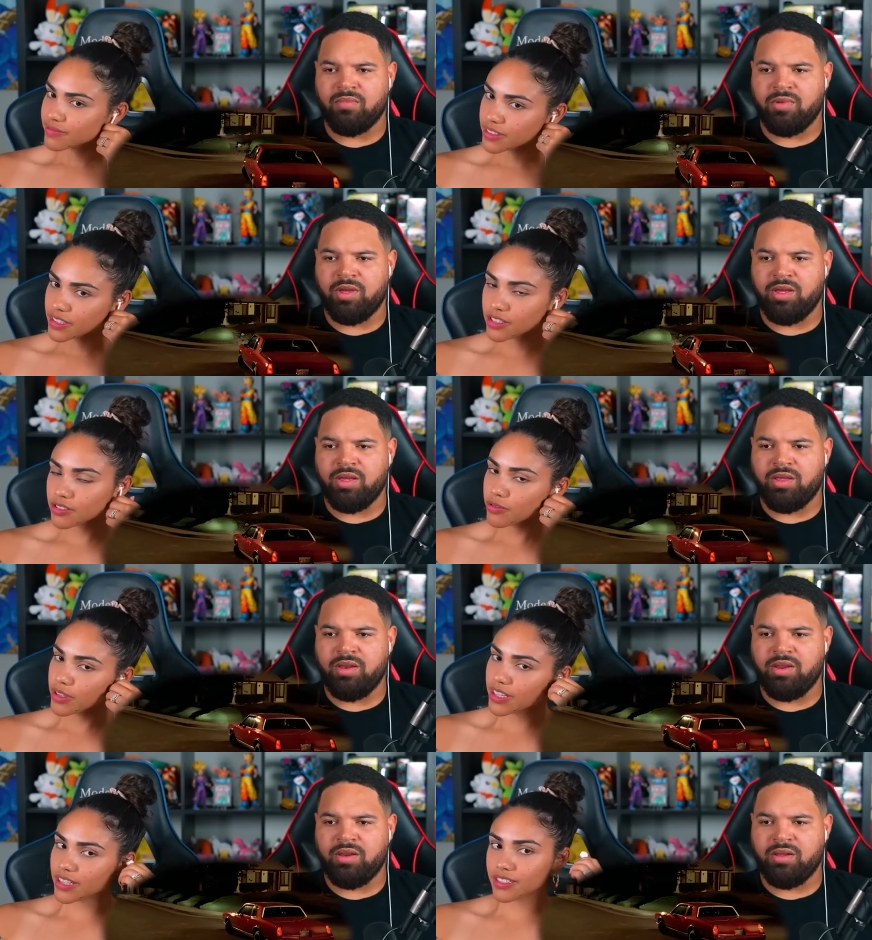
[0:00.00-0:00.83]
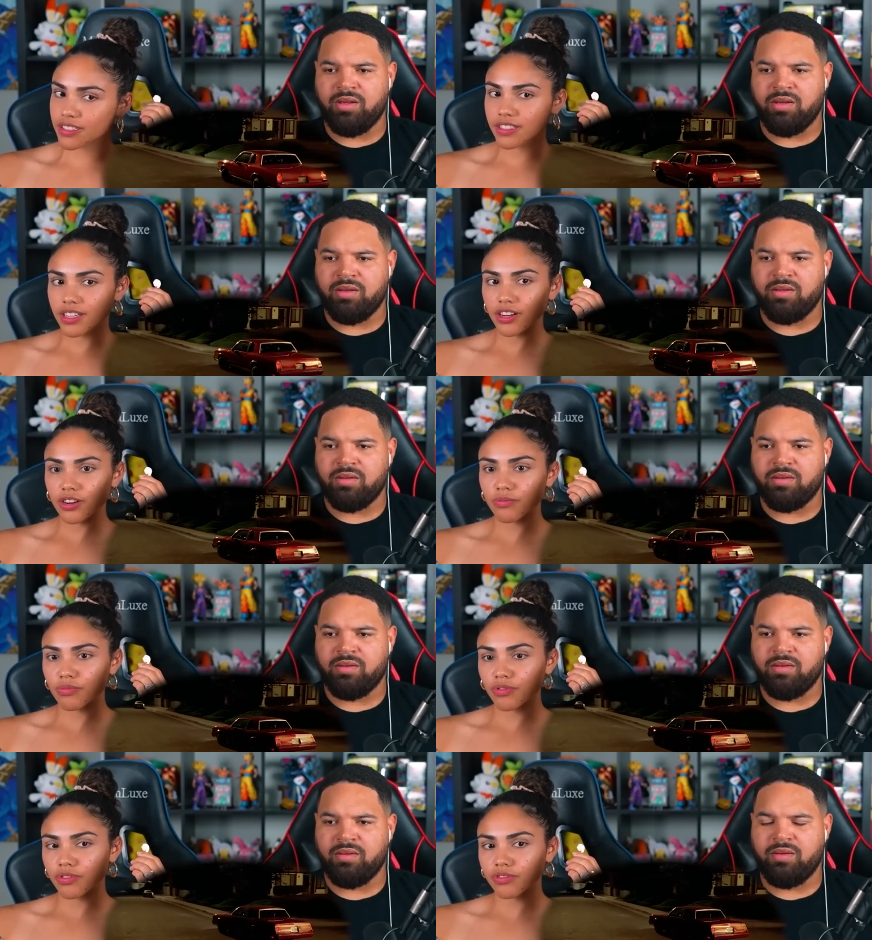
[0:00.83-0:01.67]
Speaker 1: The squeaking is
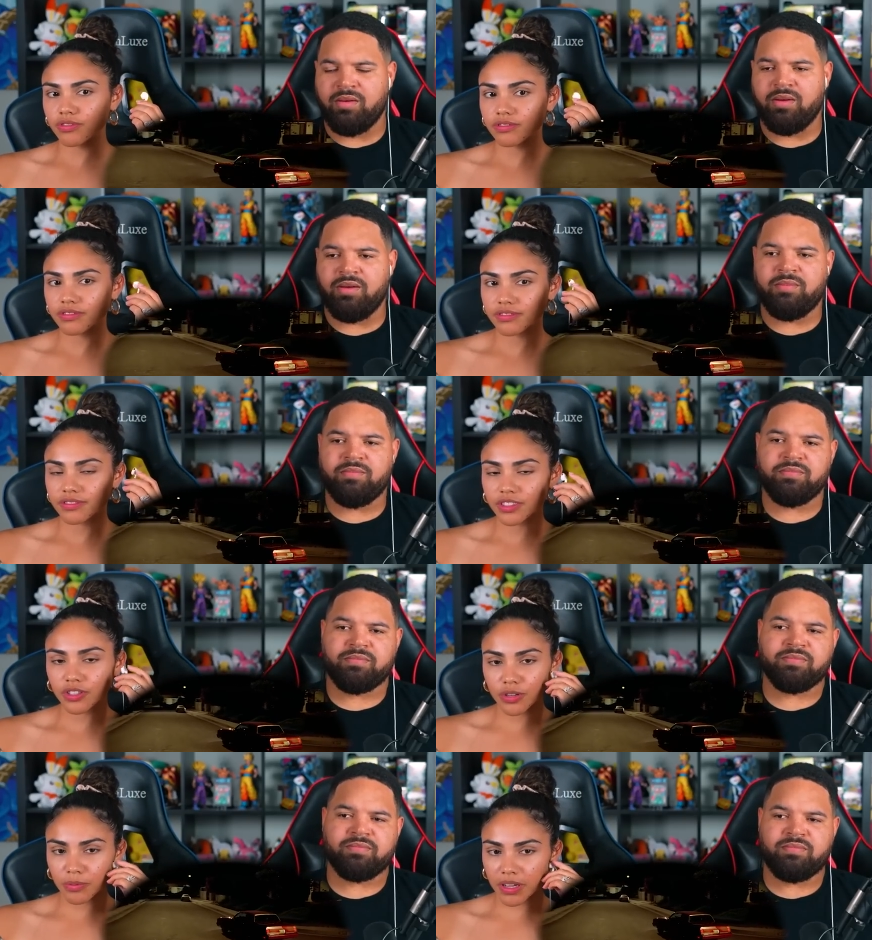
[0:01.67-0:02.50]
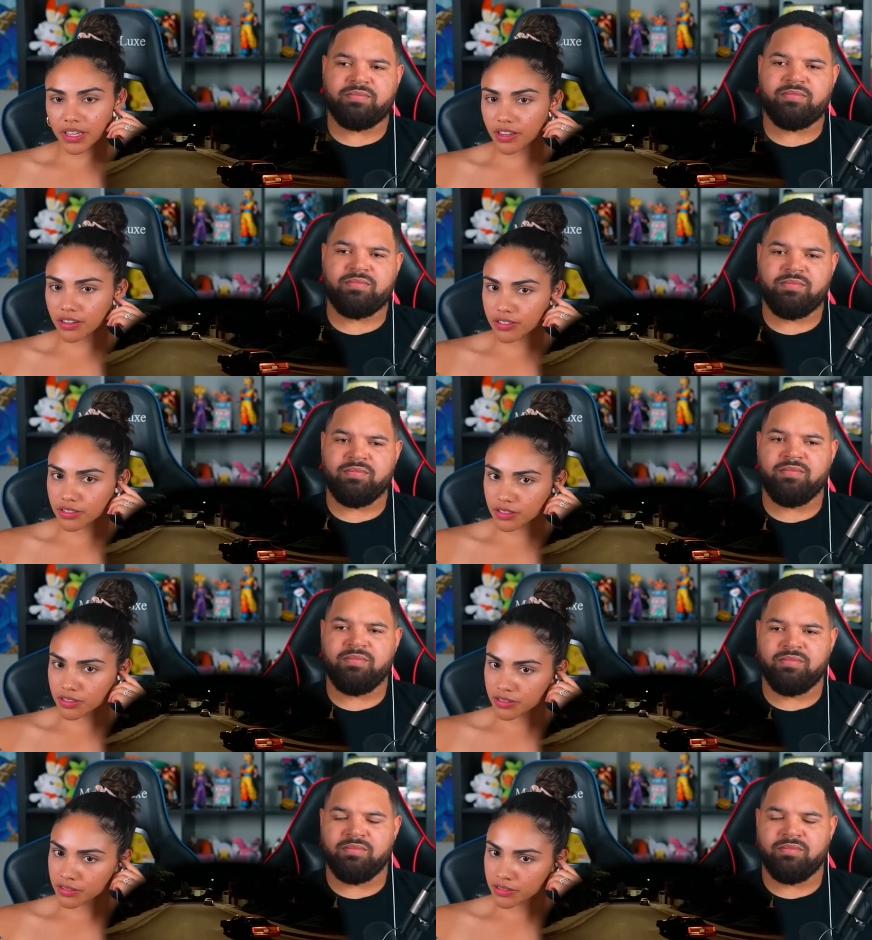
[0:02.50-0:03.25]
terrible. Yeah. It's hurting my ears.